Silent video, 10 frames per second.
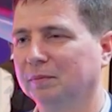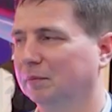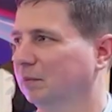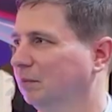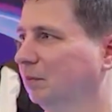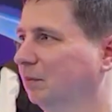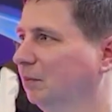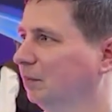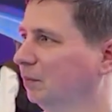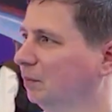
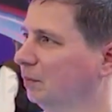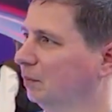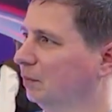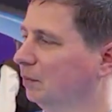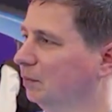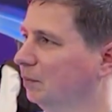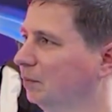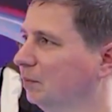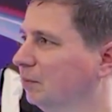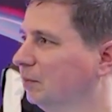
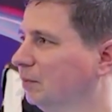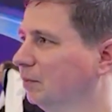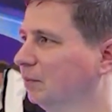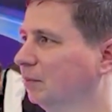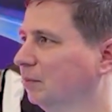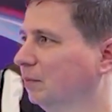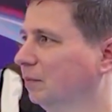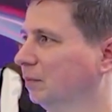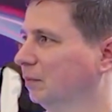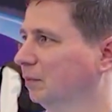
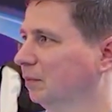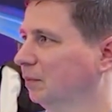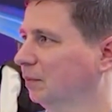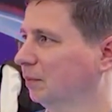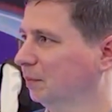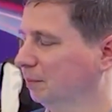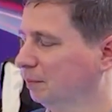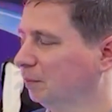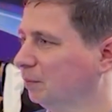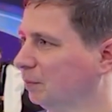
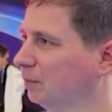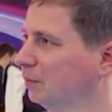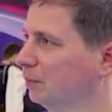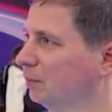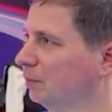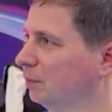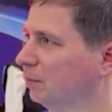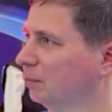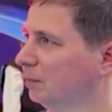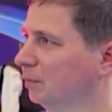
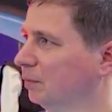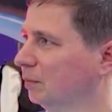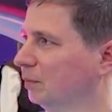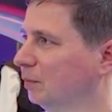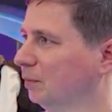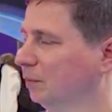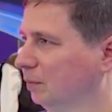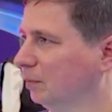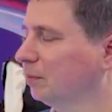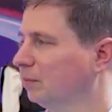
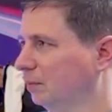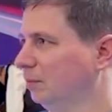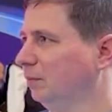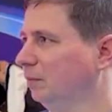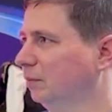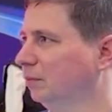This person isn't speaking.